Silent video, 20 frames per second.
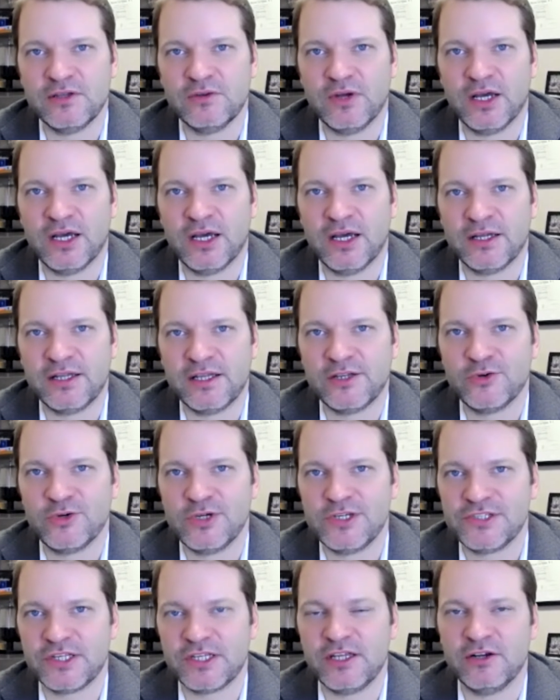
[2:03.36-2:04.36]
uh,
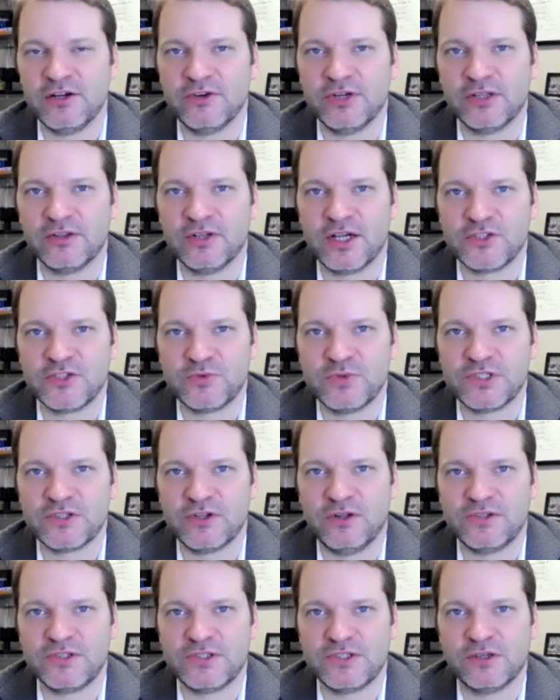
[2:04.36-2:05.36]
increasing hearing loss
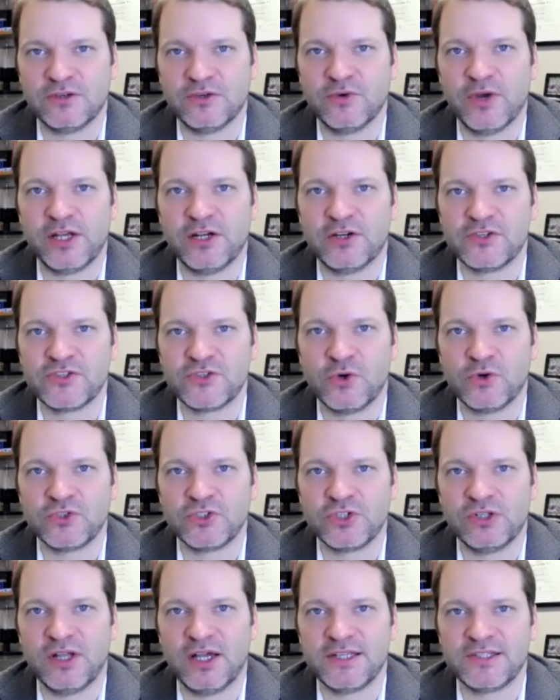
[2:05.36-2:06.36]
results in greater
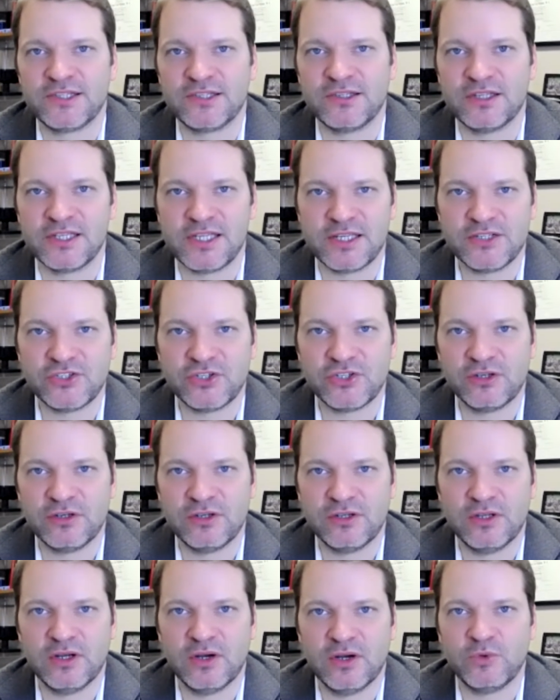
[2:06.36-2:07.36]
social isolation,
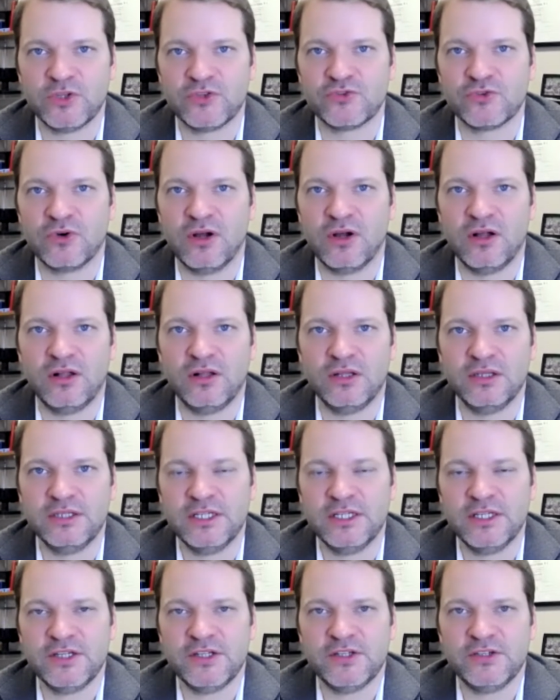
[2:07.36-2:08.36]
uh, withdrawal,
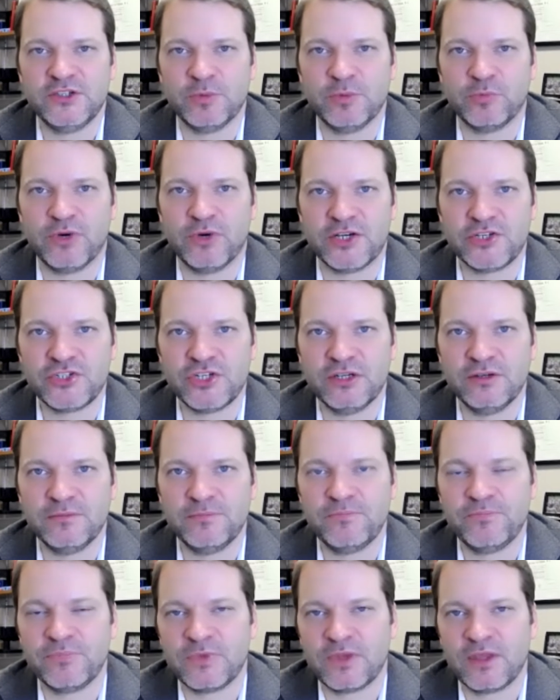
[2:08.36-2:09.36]
depression.
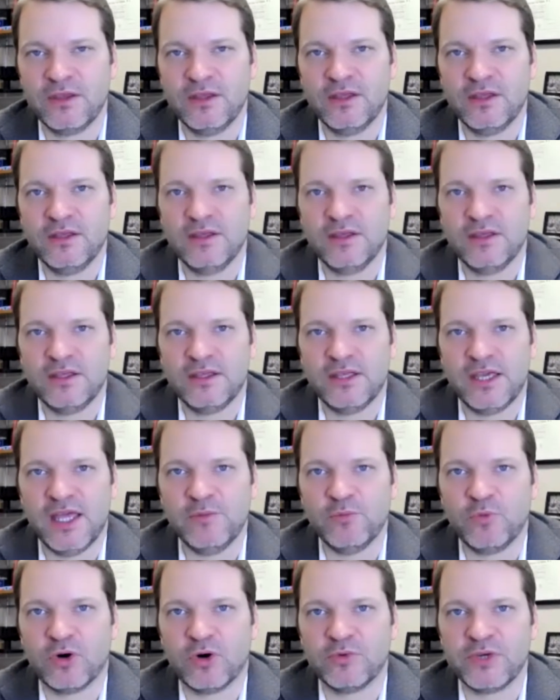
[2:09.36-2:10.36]

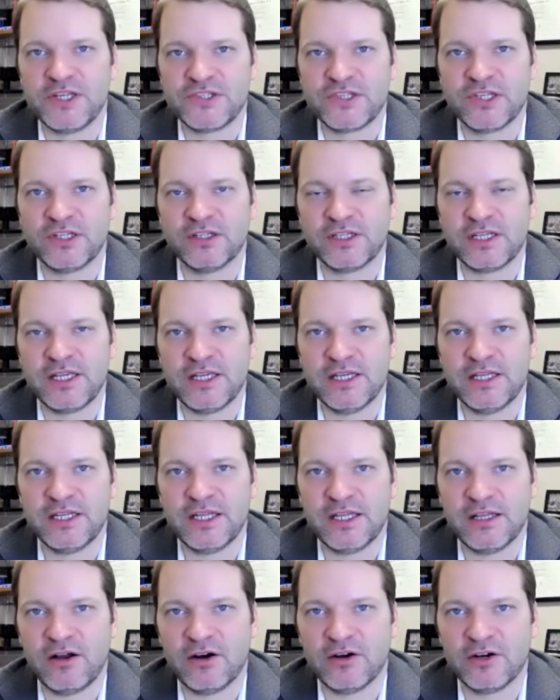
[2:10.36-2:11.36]
And more recently, in
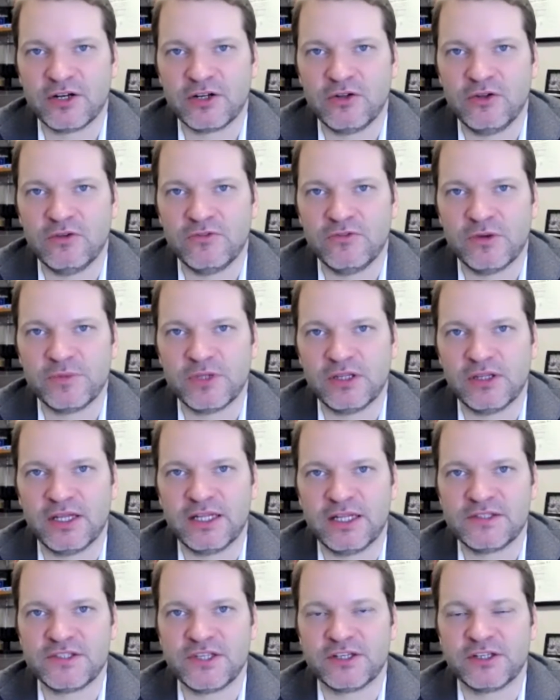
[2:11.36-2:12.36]
an article from the
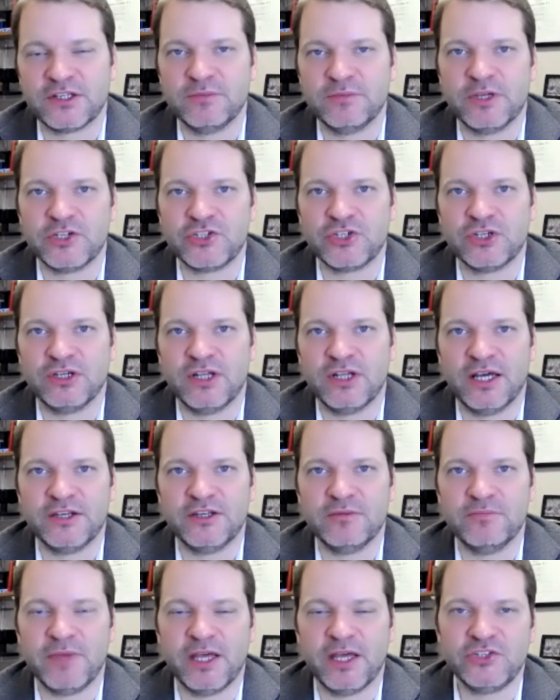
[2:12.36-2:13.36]
Lancet Commission on
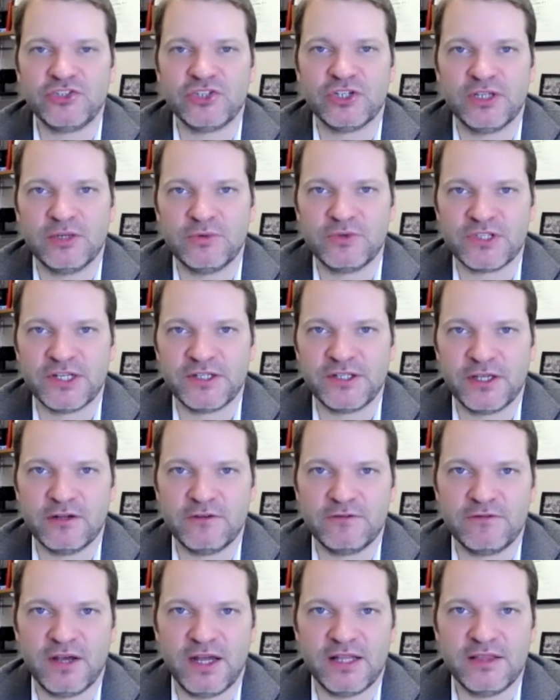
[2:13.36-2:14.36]
Dementia, it was
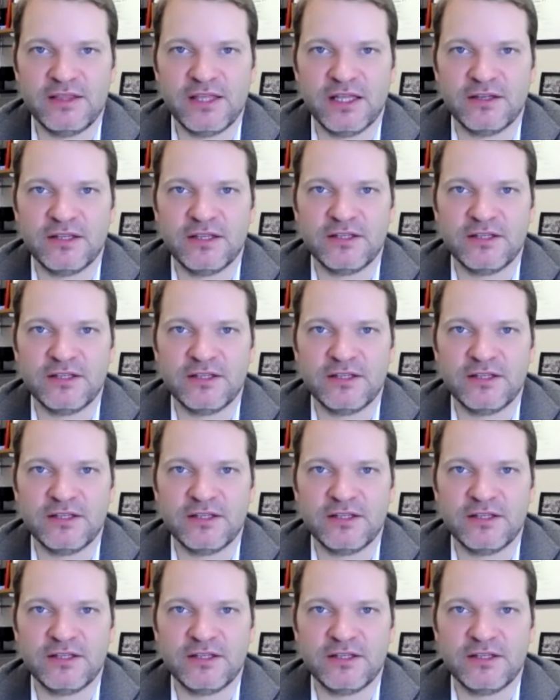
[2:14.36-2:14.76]
identified that